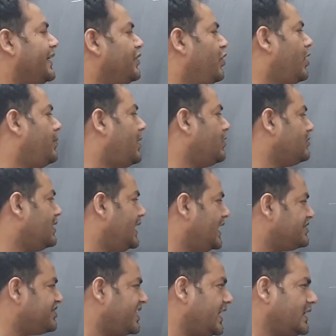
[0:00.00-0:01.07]
know about
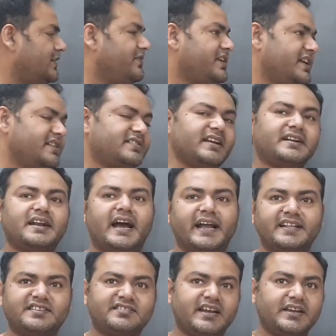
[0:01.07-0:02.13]
leisure activities that
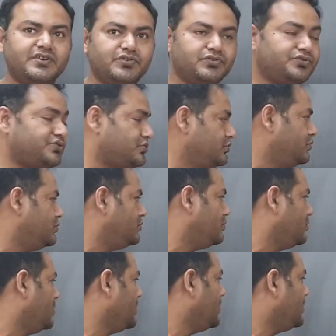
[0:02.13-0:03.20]
Einstein used to
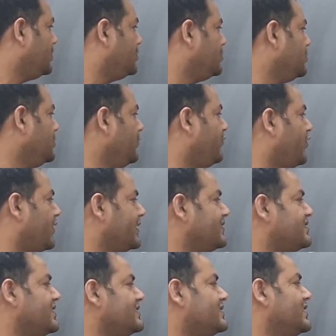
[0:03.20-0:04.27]
do. For
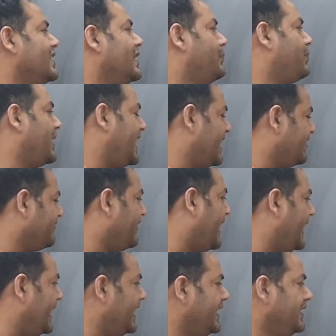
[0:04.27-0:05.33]
instance, playing
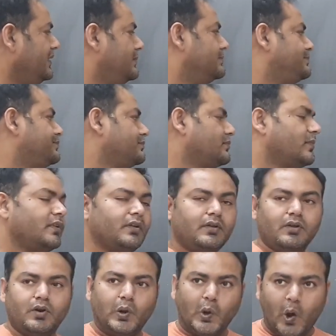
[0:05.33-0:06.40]
violin,
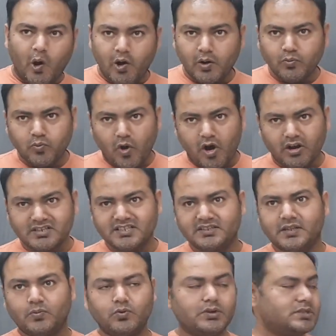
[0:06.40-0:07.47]
long walks in
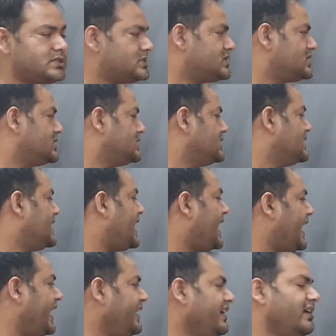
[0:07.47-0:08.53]
the woods,
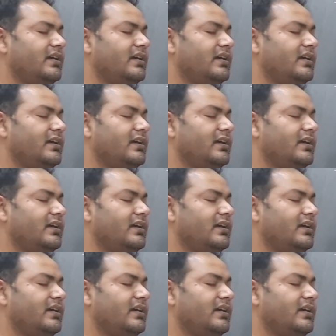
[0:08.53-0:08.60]
and